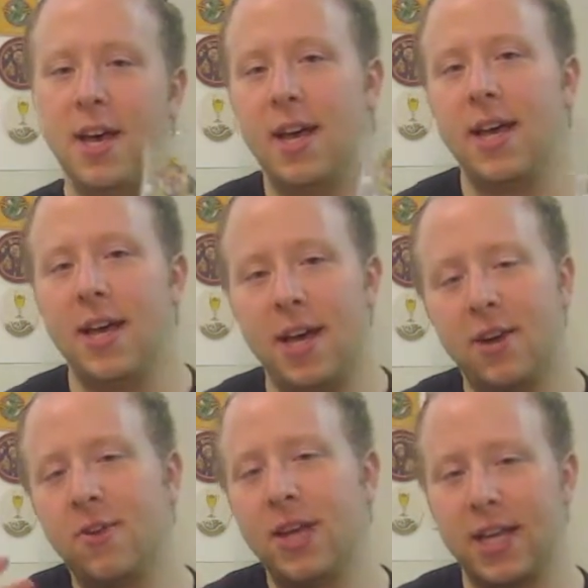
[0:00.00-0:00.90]
I
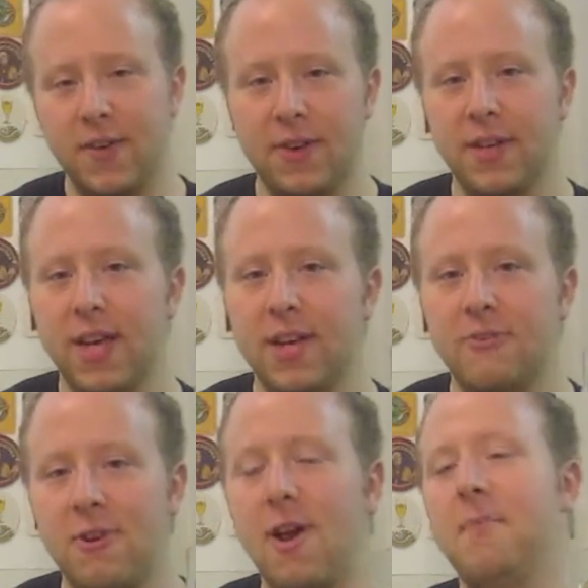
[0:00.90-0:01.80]
don't like giving
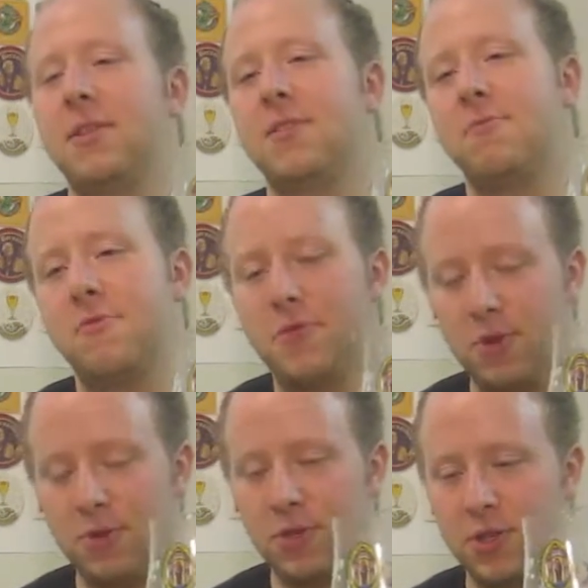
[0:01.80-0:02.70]
negative comments and
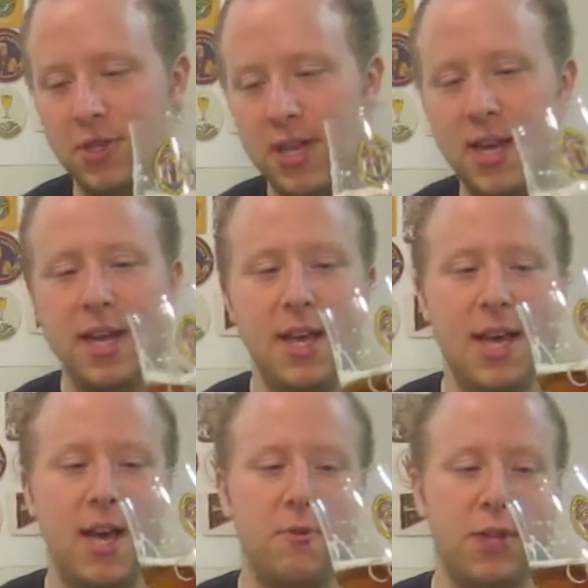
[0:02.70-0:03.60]
reviews, it's just that
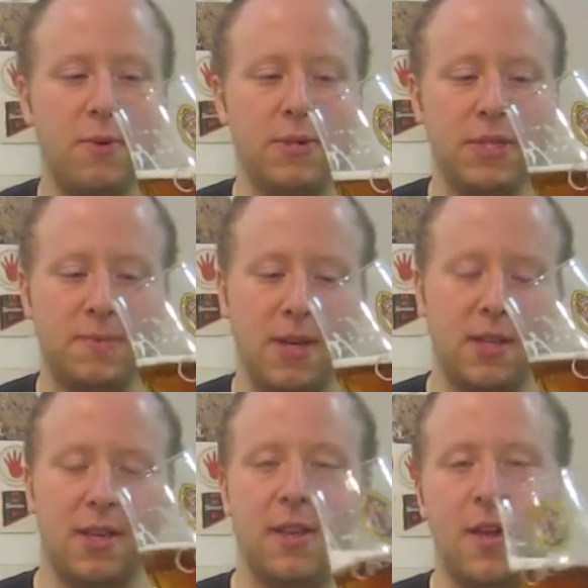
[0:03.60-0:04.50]
I really was
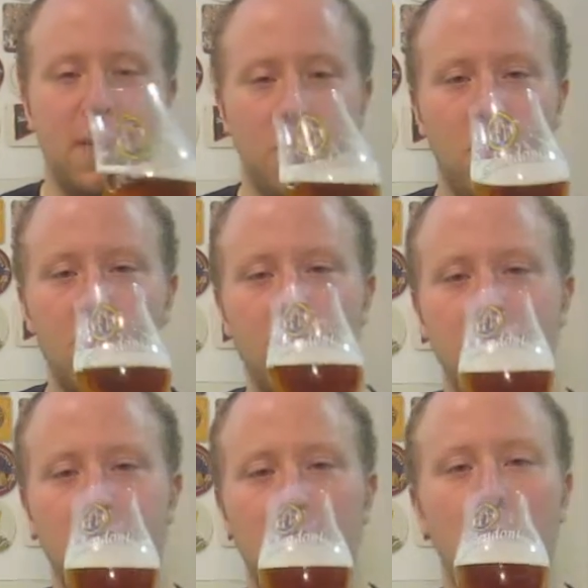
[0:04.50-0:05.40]
expecting a lot more.
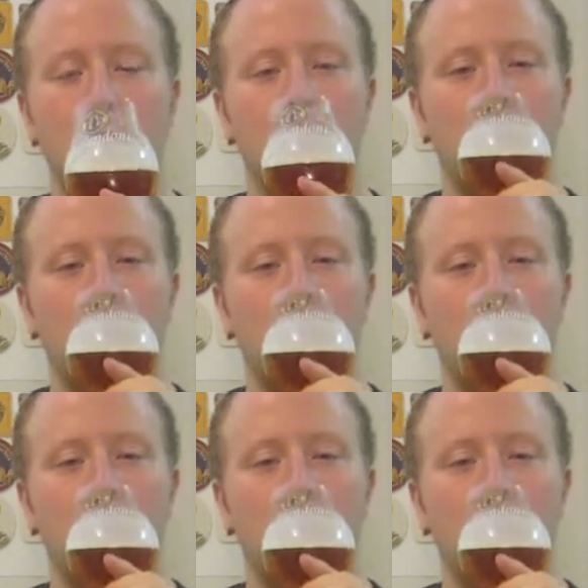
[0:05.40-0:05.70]
So